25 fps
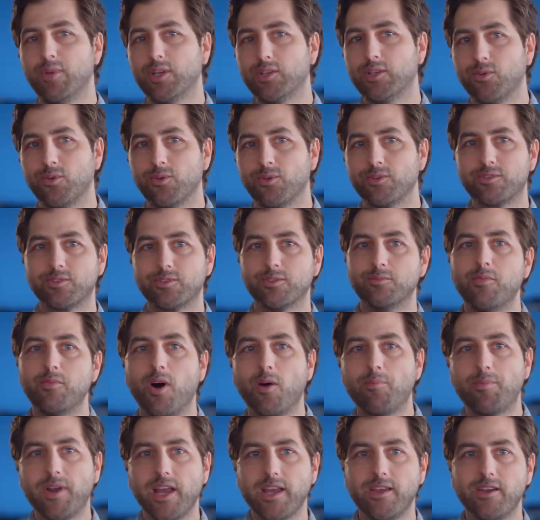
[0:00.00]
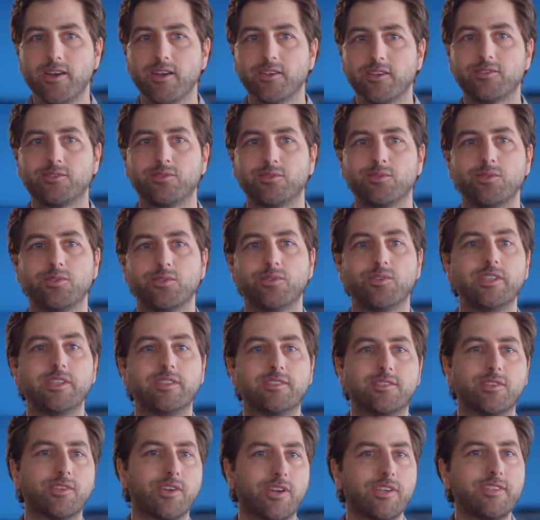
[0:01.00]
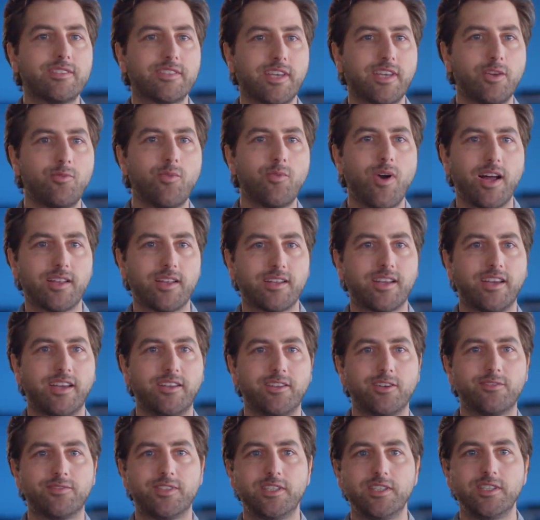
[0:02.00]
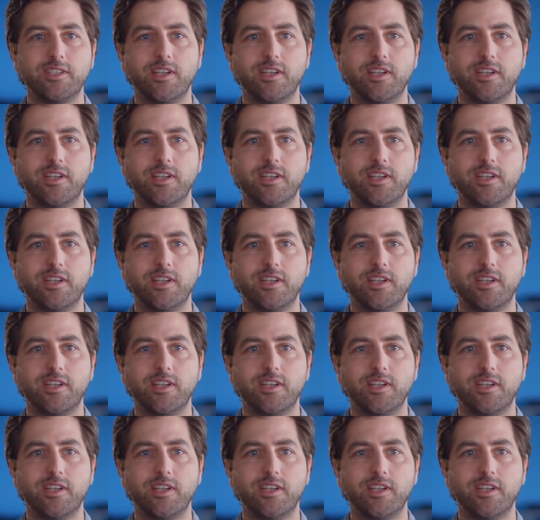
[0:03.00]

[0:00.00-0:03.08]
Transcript: but also more players, so it's a risk-reward kind of